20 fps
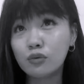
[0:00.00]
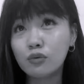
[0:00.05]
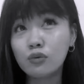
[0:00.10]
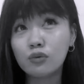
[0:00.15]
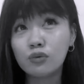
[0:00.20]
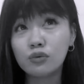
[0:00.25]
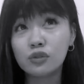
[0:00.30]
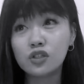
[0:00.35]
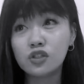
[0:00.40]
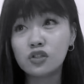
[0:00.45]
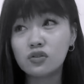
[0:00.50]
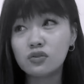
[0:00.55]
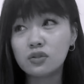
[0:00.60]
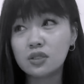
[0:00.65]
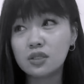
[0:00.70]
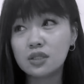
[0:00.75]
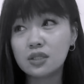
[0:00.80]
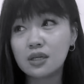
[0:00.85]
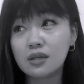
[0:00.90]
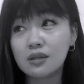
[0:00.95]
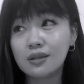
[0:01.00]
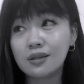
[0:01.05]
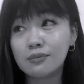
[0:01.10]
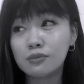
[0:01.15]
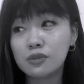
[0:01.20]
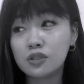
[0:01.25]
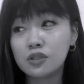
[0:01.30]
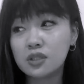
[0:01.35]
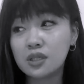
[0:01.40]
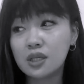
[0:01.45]
ooh, did you see that
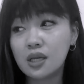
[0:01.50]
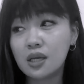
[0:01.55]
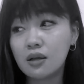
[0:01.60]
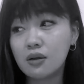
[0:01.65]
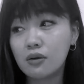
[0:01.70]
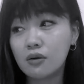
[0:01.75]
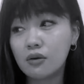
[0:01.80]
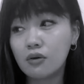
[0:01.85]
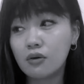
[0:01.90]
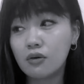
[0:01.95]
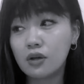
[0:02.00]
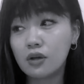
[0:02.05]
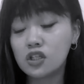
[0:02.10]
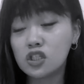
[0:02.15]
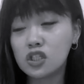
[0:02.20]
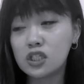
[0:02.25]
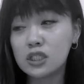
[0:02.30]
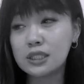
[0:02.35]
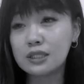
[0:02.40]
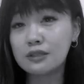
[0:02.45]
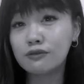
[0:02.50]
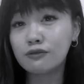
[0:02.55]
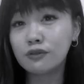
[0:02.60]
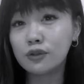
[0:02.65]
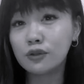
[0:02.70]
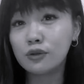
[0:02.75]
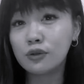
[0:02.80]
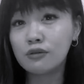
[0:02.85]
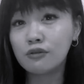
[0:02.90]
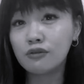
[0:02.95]
mosquito? It just
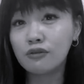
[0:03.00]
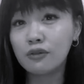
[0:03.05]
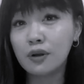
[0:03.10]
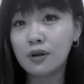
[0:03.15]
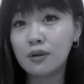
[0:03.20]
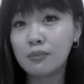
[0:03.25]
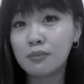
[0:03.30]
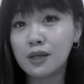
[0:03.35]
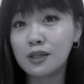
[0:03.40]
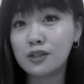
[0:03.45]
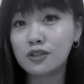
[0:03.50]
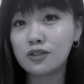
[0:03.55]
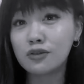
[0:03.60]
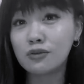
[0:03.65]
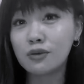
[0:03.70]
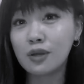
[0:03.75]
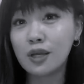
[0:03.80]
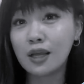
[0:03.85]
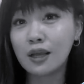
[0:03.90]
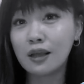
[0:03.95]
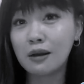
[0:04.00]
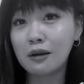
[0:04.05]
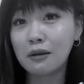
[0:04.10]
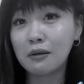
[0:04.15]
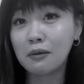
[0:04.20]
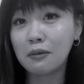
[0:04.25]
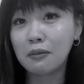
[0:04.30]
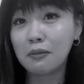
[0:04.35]
flew in front of my screen.